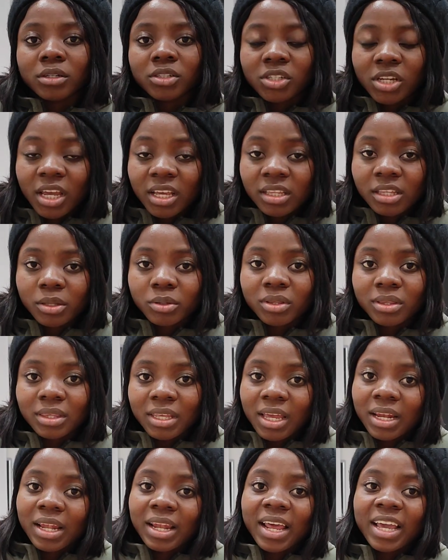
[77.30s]
check the
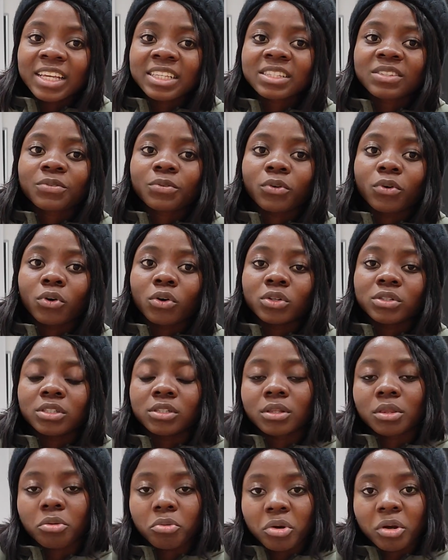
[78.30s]
deadlines for
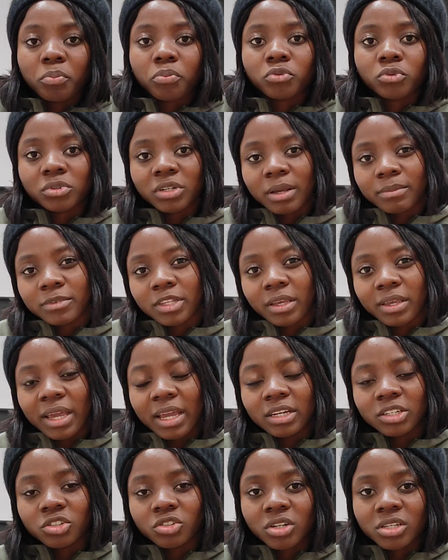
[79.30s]
the 3 programs that
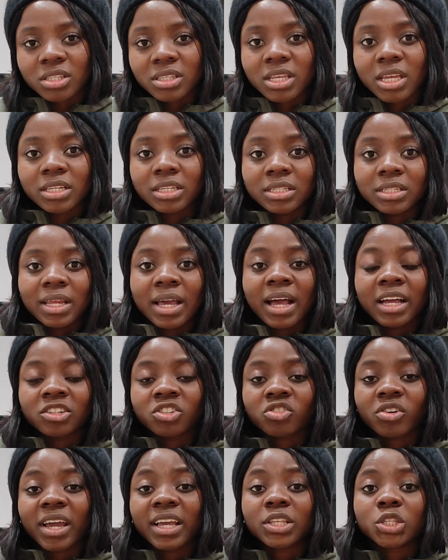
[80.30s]
you're interested in
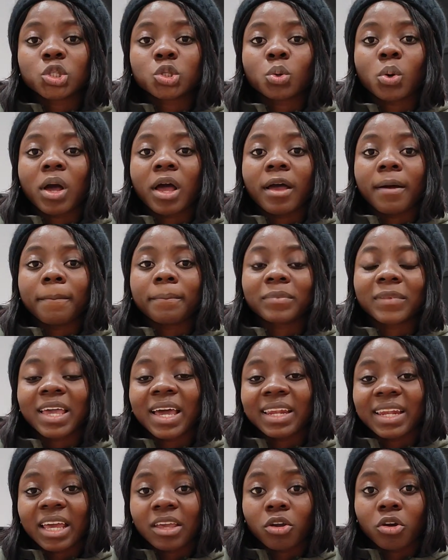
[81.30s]
and try to
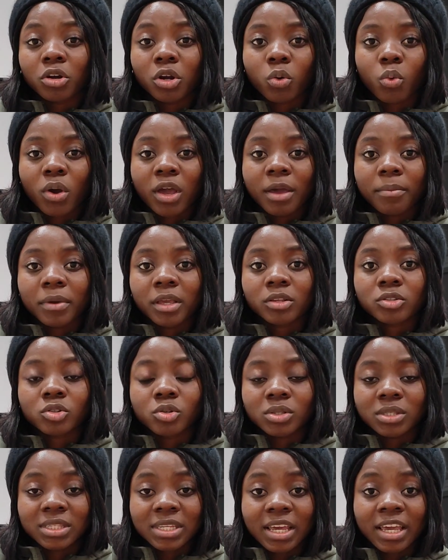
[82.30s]
gather your requirements
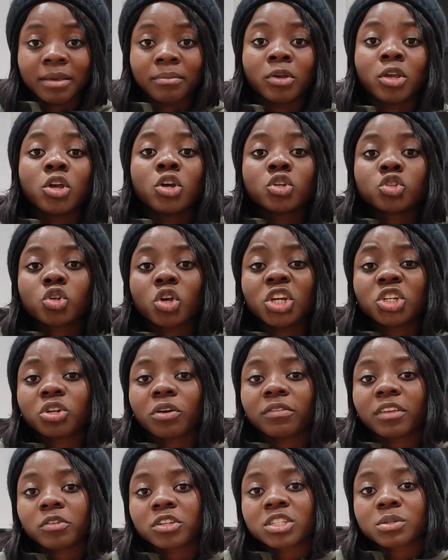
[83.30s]
on time. So each
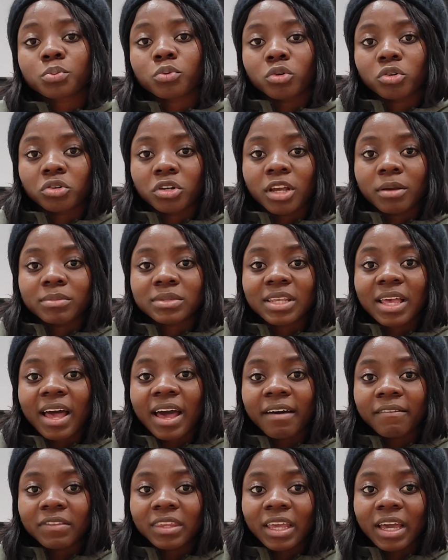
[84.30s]
of these programs
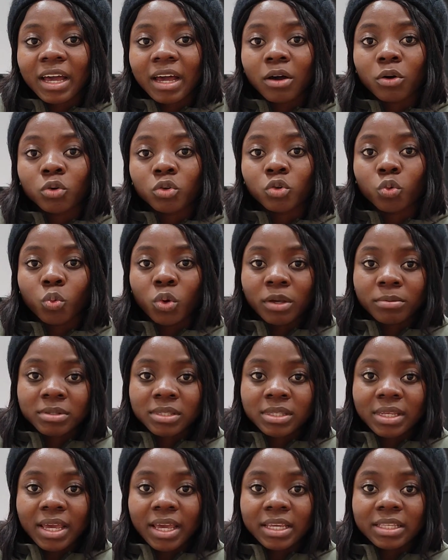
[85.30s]
have their own
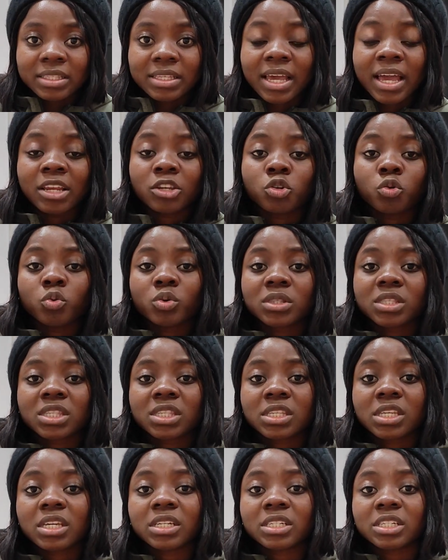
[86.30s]
website and you would
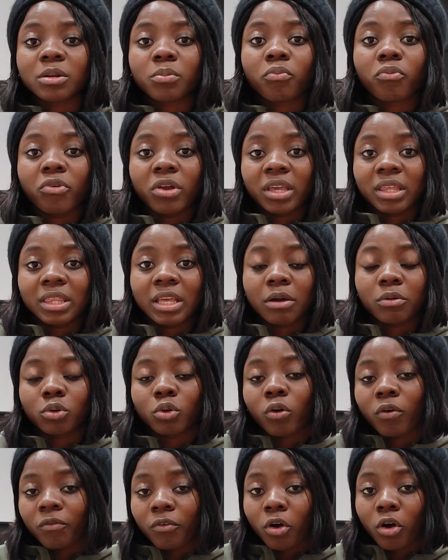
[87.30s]
see the breakdown
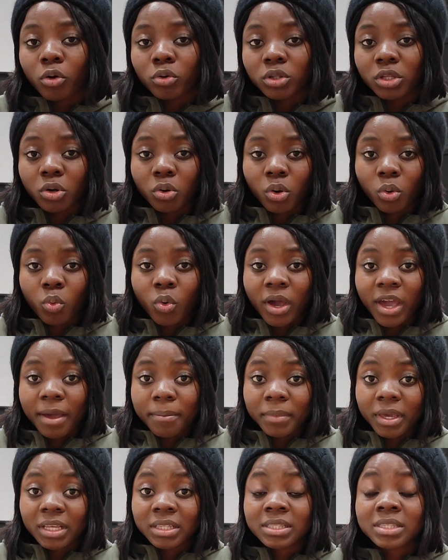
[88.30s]
of all the
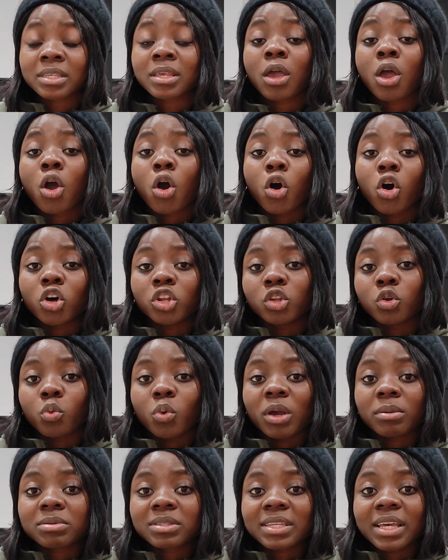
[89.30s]
requirements on the
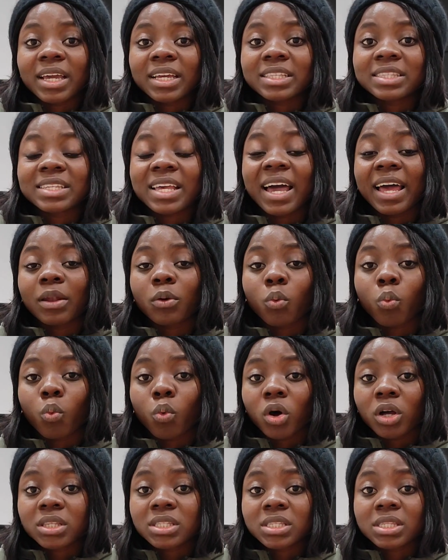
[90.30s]
website and
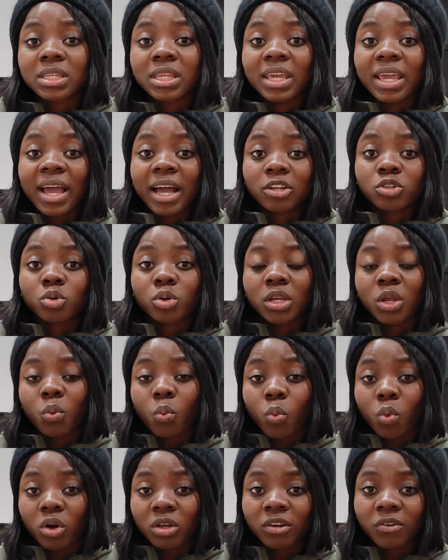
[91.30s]
what they actually
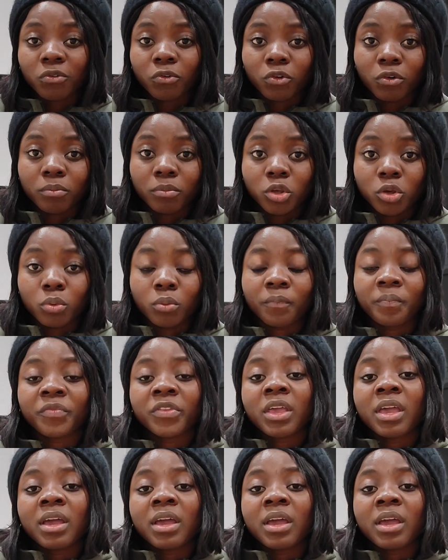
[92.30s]
want from you.